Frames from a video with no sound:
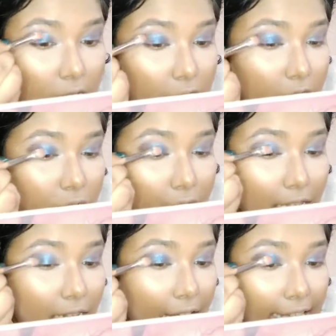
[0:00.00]
just to get
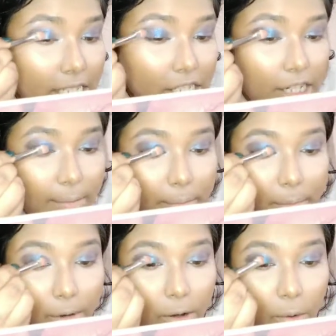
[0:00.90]
that extra
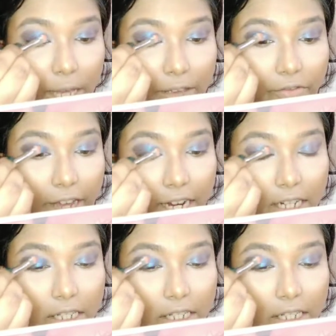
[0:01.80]
bluey effect.